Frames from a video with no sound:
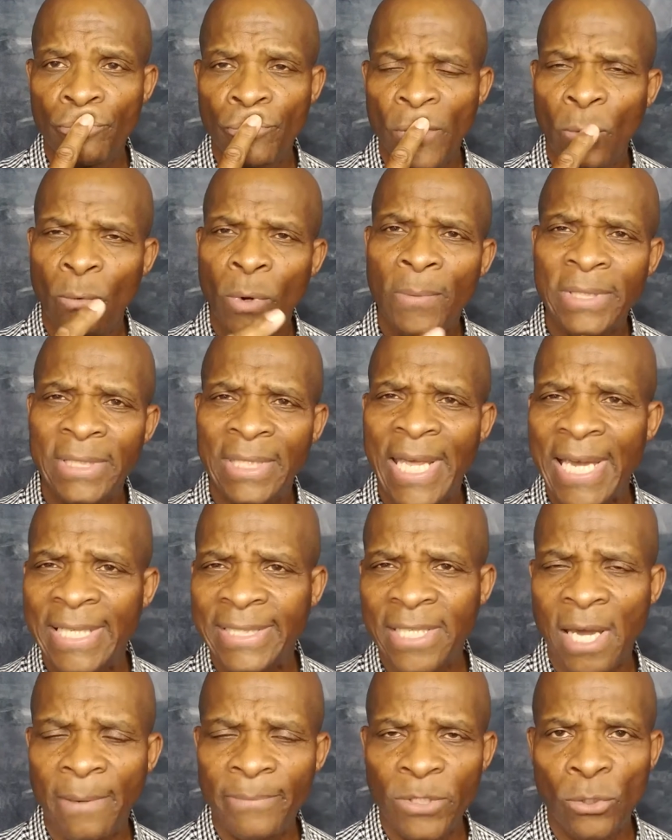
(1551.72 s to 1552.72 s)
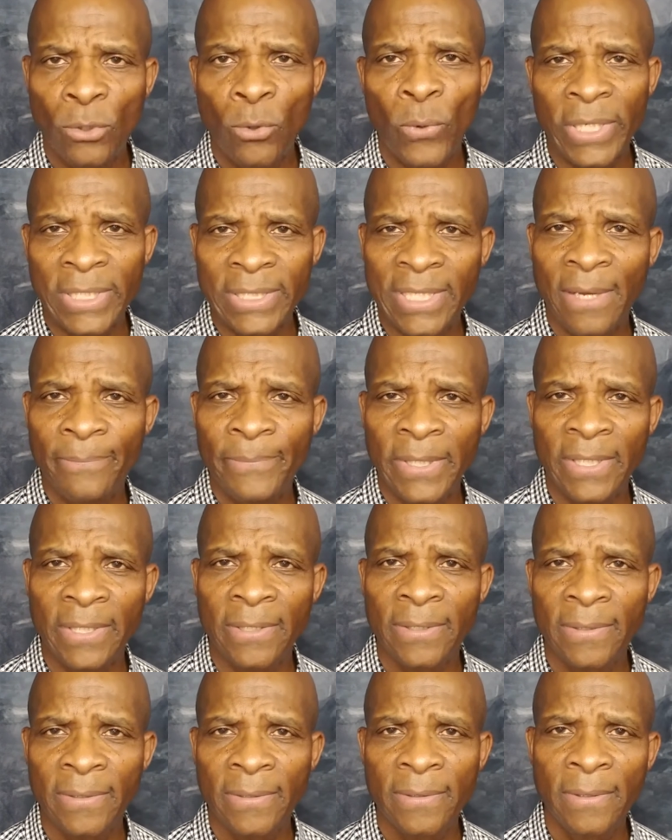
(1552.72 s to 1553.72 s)
When was the last time you quit something?
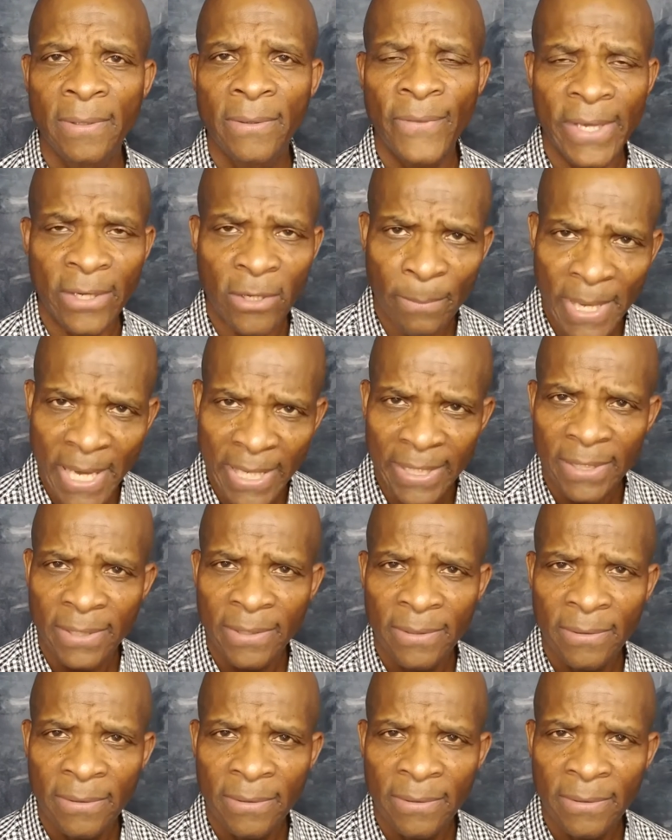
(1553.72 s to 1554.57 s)
Think about it.